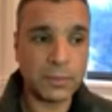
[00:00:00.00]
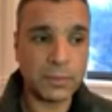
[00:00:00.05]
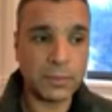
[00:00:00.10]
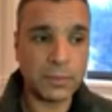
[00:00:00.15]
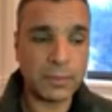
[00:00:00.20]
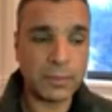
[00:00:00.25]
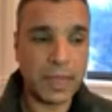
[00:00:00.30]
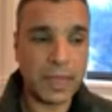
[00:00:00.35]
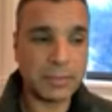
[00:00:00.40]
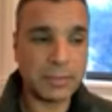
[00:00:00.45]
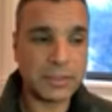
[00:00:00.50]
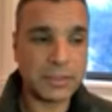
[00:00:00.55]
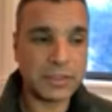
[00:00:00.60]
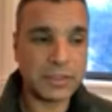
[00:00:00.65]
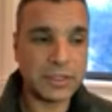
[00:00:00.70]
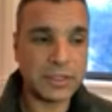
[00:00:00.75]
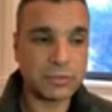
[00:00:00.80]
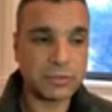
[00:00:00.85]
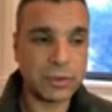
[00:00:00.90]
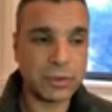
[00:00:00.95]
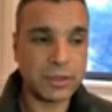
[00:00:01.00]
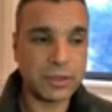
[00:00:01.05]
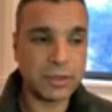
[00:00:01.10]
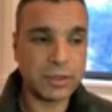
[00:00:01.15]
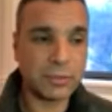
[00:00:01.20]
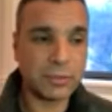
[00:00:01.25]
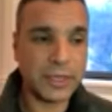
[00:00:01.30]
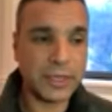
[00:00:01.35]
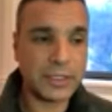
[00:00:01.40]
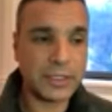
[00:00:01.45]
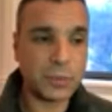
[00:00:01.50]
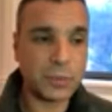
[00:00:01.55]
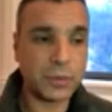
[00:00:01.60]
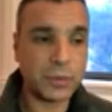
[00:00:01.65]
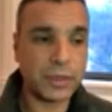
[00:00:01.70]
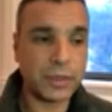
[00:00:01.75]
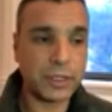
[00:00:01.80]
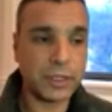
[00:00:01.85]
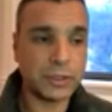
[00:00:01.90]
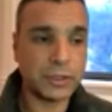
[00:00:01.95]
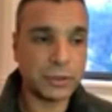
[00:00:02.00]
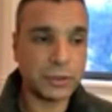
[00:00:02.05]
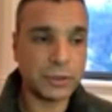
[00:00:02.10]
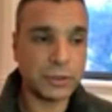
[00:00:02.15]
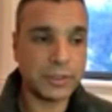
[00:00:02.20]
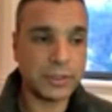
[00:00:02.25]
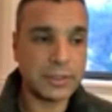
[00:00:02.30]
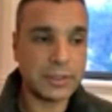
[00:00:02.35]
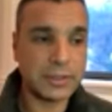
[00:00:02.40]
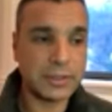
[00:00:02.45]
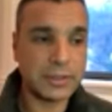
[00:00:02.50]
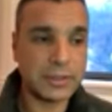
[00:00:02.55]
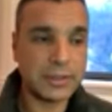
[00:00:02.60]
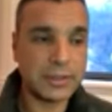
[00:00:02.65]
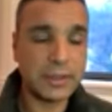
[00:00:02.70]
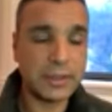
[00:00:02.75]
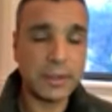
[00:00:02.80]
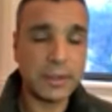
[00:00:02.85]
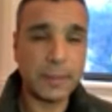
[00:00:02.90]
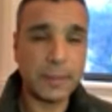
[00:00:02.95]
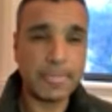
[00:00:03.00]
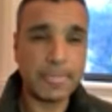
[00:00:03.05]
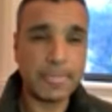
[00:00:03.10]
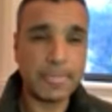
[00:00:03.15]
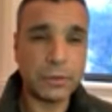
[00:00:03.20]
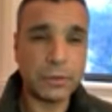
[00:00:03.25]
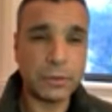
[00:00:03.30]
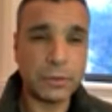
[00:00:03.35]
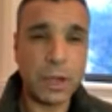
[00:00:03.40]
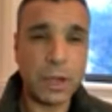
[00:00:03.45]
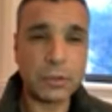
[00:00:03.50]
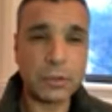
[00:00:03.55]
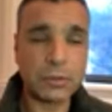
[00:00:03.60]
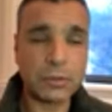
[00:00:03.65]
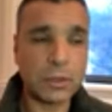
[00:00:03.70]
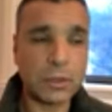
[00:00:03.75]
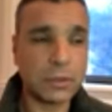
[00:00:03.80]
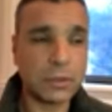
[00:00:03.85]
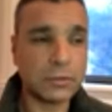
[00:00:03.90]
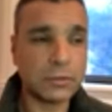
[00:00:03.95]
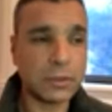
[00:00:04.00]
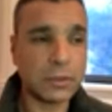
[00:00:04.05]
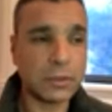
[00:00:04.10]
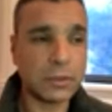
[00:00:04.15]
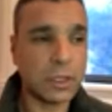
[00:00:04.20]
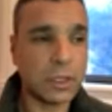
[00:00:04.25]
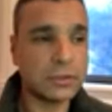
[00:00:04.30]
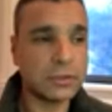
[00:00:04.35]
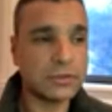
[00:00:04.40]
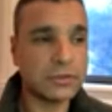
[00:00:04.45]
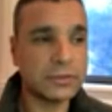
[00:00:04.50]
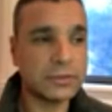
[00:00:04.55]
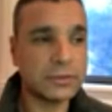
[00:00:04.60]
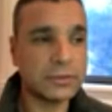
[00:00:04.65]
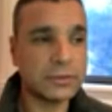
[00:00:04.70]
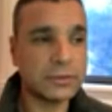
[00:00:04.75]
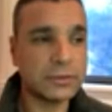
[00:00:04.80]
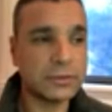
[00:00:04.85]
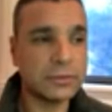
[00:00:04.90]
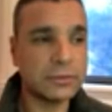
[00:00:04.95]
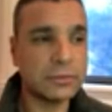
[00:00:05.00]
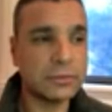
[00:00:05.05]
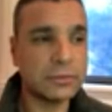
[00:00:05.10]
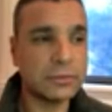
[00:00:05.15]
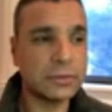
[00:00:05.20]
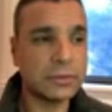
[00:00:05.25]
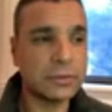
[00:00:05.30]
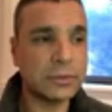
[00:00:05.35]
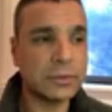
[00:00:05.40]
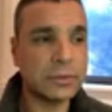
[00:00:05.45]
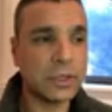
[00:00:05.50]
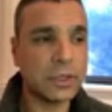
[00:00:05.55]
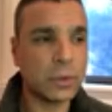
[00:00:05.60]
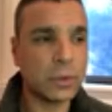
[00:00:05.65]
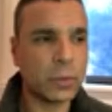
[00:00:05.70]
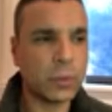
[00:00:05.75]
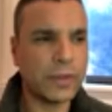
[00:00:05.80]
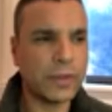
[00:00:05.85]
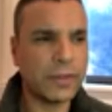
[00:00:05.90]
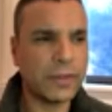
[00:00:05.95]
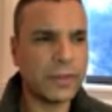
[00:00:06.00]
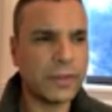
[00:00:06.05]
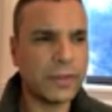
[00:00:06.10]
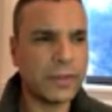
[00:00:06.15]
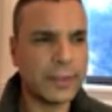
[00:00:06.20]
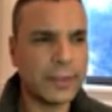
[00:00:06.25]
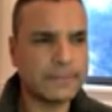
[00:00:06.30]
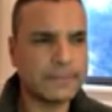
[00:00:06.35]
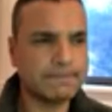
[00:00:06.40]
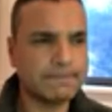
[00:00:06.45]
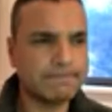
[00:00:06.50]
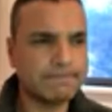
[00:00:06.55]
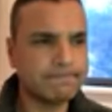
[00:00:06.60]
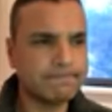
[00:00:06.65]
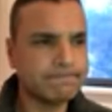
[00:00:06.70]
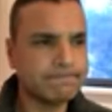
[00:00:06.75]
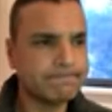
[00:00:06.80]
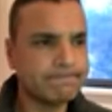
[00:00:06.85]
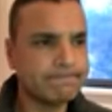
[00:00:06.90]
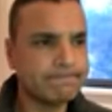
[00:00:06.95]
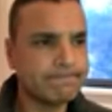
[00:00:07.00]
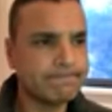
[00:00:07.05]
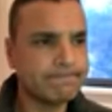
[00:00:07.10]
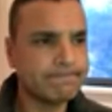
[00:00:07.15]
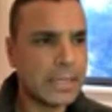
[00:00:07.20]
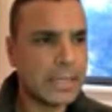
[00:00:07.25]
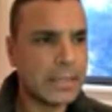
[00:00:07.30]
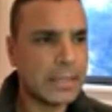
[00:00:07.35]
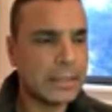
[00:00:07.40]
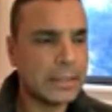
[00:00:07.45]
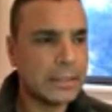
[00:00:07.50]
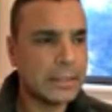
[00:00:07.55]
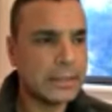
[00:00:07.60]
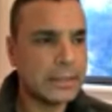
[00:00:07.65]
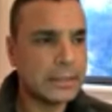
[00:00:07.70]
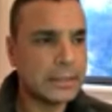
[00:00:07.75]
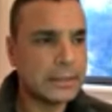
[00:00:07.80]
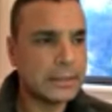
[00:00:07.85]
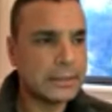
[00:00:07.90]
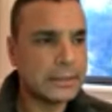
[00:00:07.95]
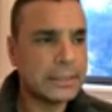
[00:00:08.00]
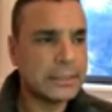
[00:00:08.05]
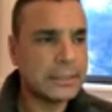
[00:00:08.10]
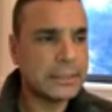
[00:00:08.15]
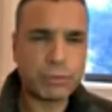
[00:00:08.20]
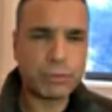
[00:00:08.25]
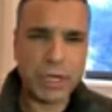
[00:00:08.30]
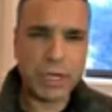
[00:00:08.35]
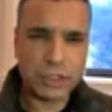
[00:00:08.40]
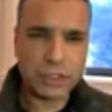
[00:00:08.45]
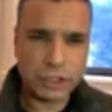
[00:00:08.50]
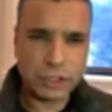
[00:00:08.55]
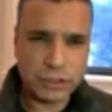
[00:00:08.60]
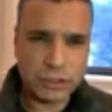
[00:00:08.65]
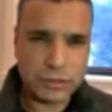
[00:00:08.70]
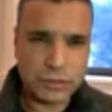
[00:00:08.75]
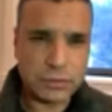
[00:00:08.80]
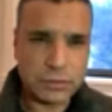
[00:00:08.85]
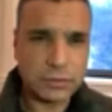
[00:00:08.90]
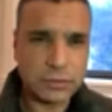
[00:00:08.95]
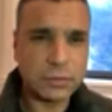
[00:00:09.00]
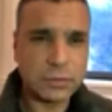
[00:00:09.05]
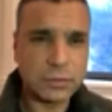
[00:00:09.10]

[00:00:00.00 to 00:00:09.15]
the bible says run the race with endurance not not not not with um, depression,